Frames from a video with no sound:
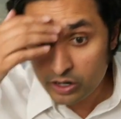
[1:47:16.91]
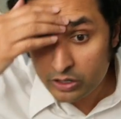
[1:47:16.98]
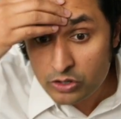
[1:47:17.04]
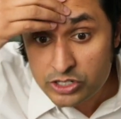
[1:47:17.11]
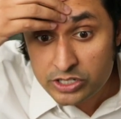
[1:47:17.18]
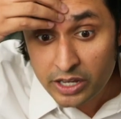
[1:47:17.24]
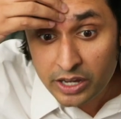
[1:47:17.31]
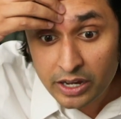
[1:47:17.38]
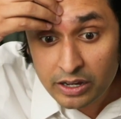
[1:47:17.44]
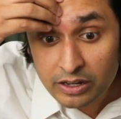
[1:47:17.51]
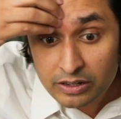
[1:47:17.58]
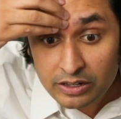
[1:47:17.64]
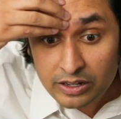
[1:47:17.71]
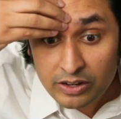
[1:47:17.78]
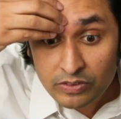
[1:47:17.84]
It looks like I
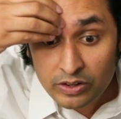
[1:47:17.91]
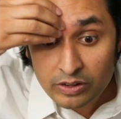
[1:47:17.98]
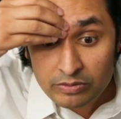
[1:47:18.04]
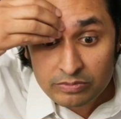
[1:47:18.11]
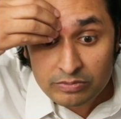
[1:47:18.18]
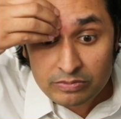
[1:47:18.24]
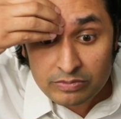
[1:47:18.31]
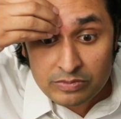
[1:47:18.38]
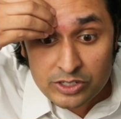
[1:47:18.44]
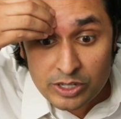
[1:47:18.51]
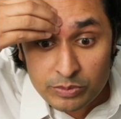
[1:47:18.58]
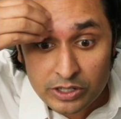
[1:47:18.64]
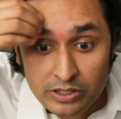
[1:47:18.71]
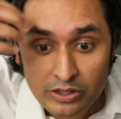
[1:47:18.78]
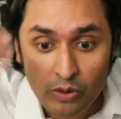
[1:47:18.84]
have
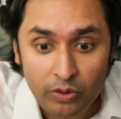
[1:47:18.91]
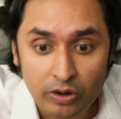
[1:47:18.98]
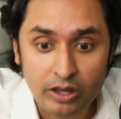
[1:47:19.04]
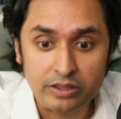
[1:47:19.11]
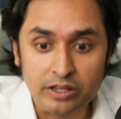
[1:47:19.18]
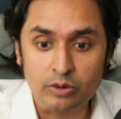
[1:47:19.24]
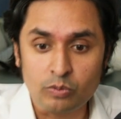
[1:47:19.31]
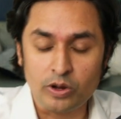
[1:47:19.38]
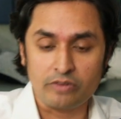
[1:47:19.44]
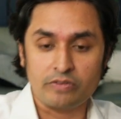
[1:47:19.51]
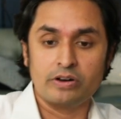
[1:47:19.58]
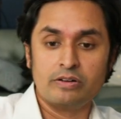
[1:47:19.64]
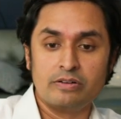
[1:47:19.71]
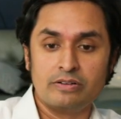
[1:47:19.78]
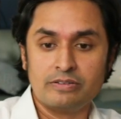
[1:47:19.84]
something going on there, whatever.
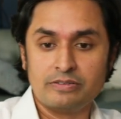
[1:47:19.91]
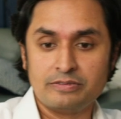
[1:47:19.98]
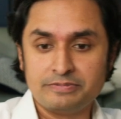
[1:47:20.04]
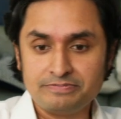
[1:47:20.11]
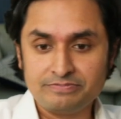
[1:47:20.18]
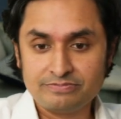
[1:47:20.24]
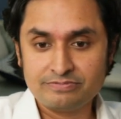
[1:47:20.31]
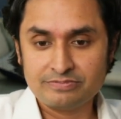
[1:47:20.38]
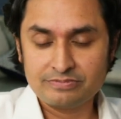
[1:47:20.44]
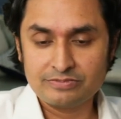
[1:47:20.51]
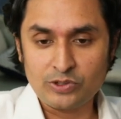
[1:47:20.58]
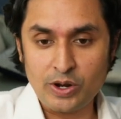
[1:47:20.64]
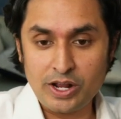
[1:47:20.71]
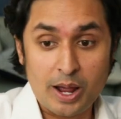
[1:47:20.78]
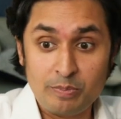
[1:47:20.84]

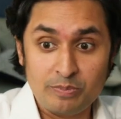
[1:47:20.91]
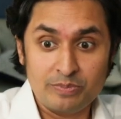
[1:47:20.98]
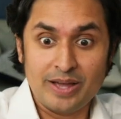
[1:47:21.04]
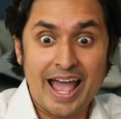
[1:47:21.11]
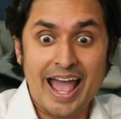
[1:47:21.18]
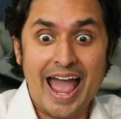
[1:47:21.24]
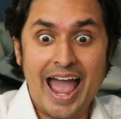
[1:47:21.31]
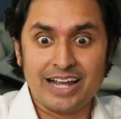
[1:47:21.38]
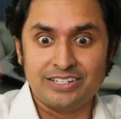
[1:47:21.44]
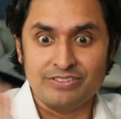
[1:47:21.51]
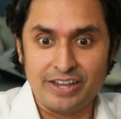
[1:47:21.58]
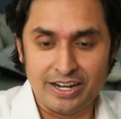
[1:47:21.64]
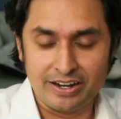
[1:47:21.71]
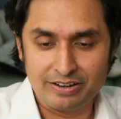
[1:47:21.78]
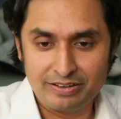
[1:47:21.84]
All right, I'm
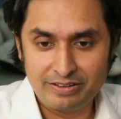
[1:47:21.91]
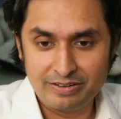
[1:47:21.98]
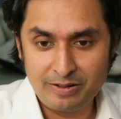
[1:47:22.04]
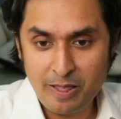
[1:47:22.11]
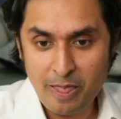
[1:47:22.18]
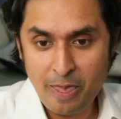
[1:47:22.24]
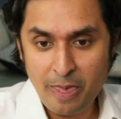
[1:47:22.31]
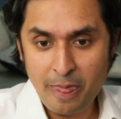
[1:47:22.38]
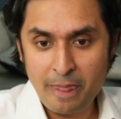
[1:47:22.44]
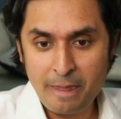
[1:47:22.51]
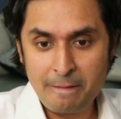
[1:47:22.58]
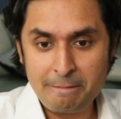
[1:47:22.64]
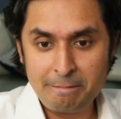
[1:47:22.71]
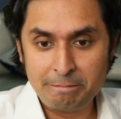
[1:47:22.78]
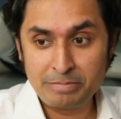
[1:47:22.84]
activated.
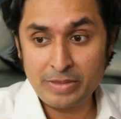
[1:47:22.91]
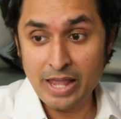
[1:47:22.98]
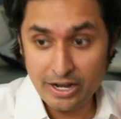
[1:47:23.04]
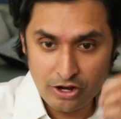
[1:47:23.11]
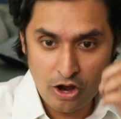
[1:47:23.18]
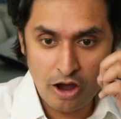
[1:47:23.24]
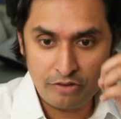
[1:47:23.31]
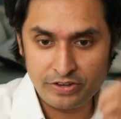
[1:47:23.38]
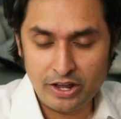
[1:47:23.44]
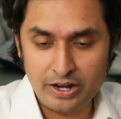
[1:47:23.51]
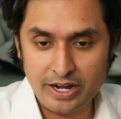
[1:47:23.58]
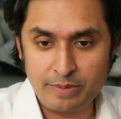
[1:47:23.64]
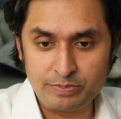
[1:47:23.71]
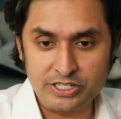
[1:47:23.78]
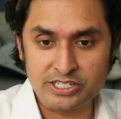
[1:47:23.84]
I had coffee on
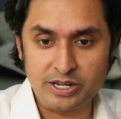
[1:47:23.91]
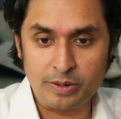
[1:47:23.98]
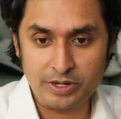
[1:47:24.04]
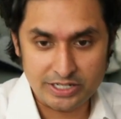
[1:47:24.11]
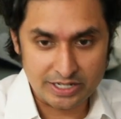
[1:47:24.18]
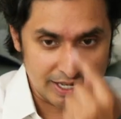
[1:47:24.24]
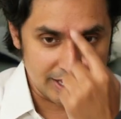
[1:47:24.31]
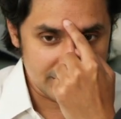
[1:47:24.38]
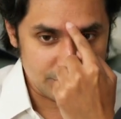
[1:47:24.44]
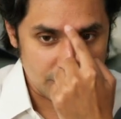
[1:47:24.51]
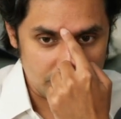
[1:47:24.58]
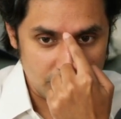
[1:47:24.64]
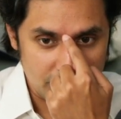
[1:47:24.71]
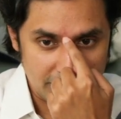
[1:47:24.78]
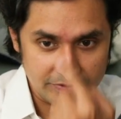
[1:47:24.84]
an empty stomach today. That's
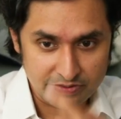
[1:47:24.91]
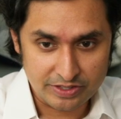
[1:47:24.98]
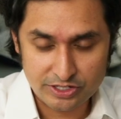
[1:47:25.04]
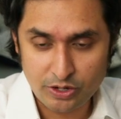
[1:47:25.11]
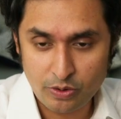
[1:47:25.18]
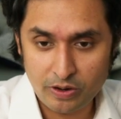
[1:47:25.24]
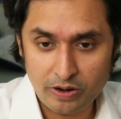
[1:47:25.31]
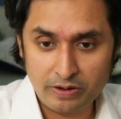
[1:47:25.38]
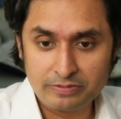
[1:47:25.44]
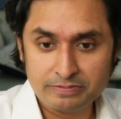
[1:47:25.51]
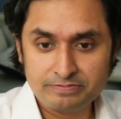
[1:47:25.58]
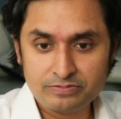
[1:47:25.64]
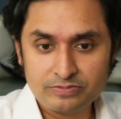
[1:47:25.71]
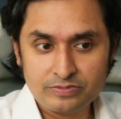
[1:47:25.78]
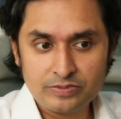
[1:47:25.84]
probably why I have this going
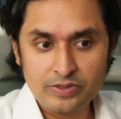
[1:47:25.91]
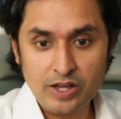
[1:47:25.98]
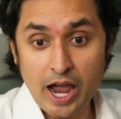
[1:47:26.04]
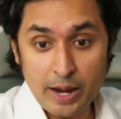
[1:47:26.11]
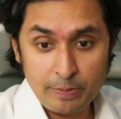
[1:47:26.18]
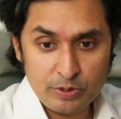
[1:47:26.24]
on.